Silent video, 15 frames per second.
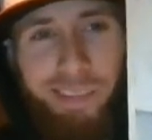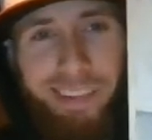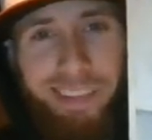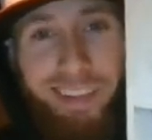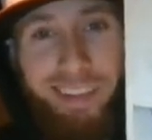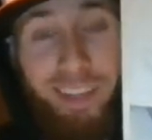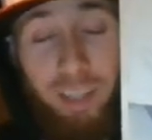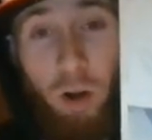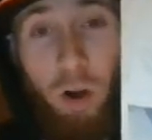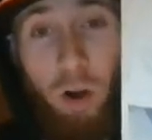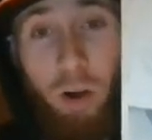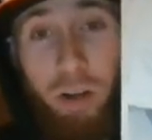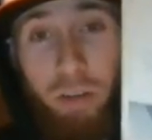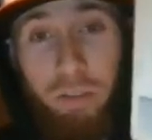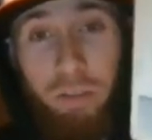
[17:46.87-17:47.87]
This
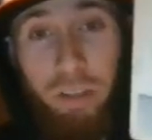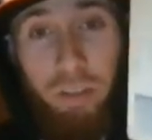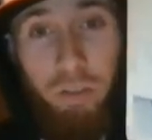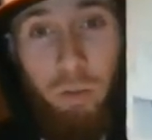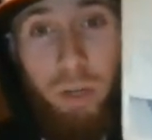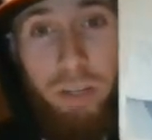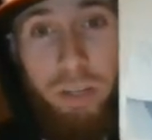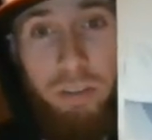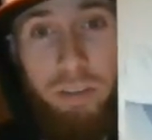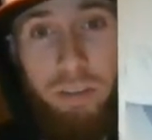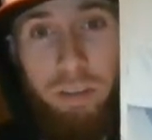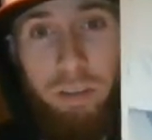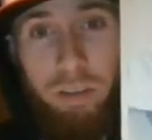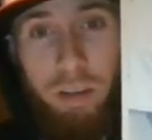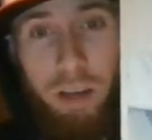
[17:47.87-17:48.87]
card is
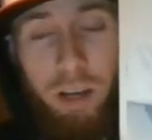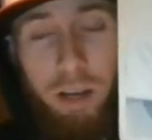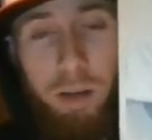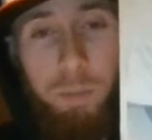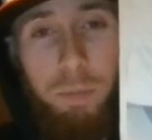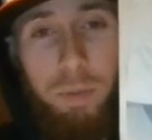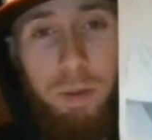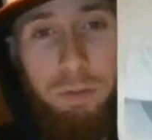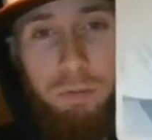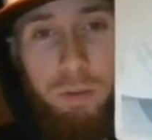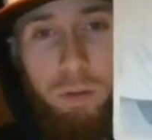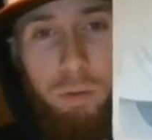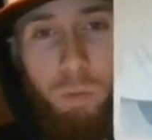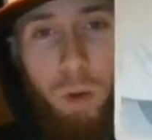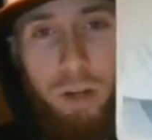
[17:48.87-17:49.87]
creased. If
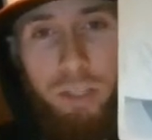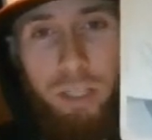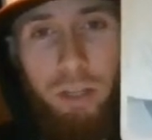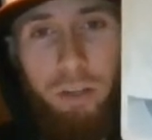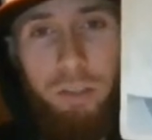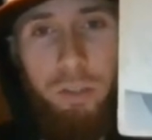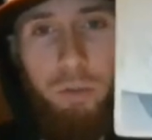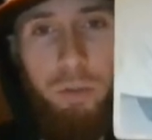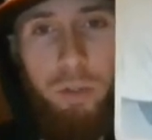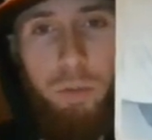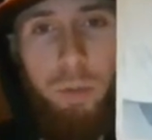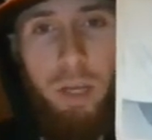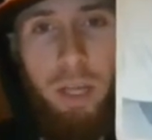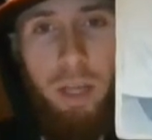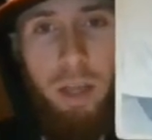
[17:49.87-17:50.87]
you're watching on YouTube,
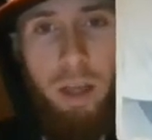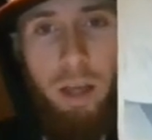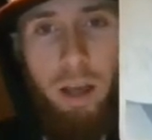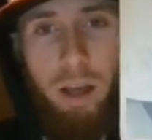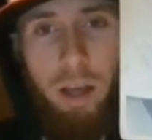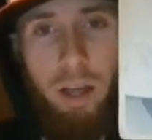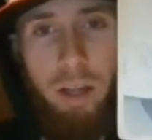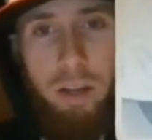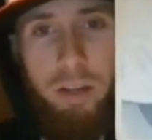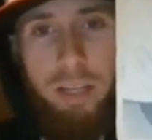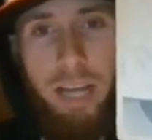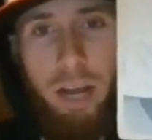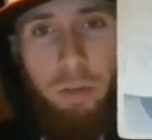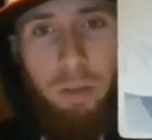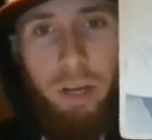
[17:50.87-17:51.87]

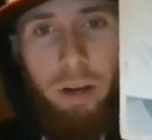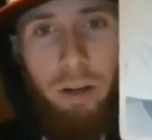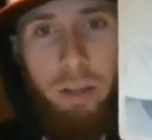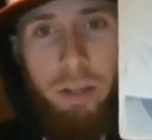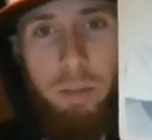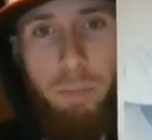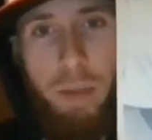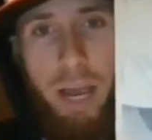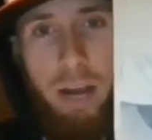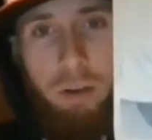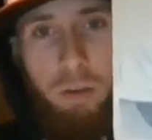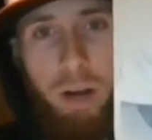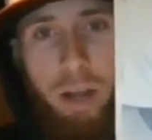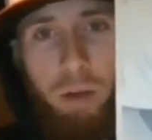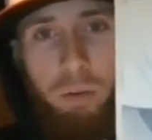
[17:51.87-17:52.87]
down there in the
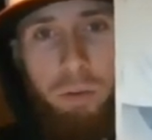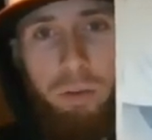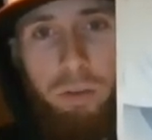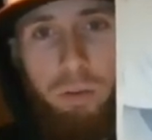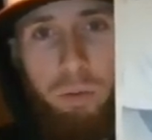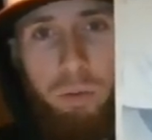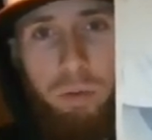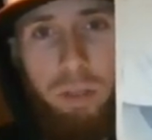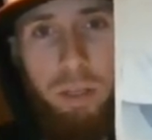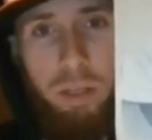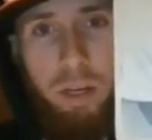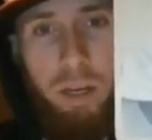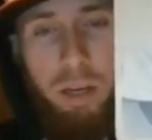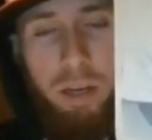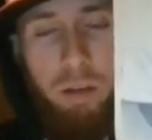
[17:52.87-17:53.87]
background to
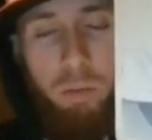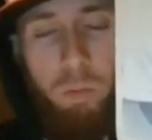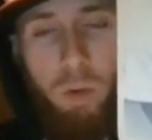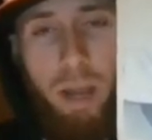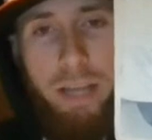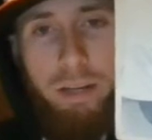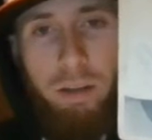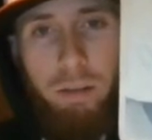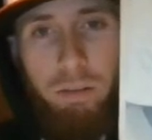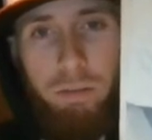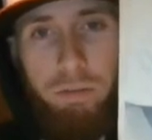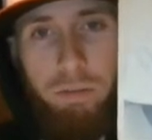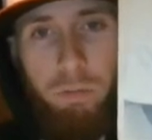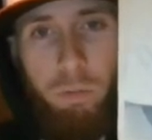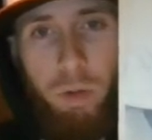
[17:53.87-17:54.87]
the right
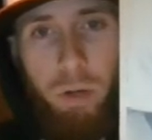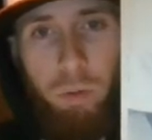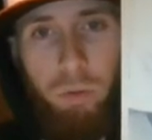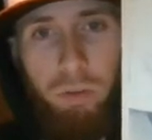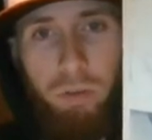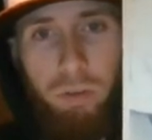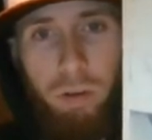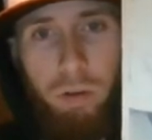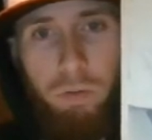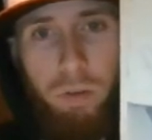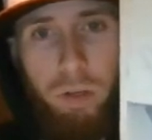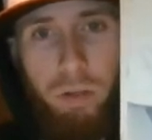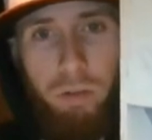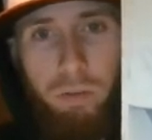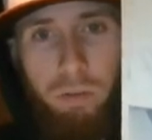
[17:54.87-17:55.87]
of Reynolds over
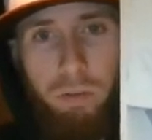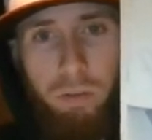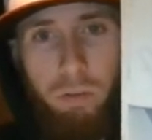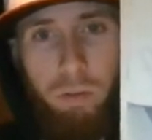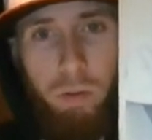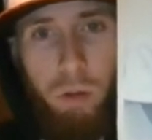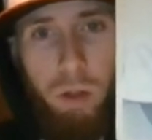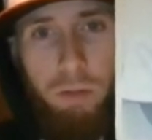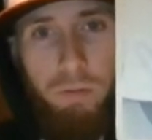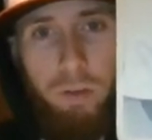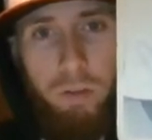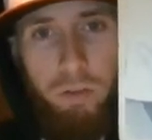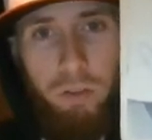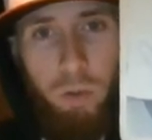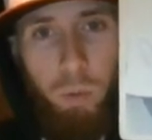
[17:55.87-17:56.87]
his gloved
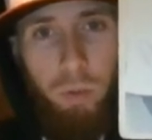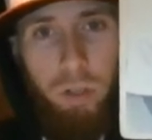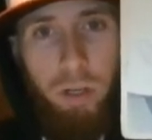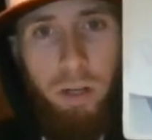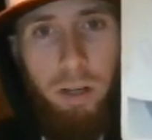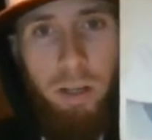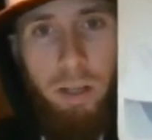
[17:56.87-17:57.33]
shoulder,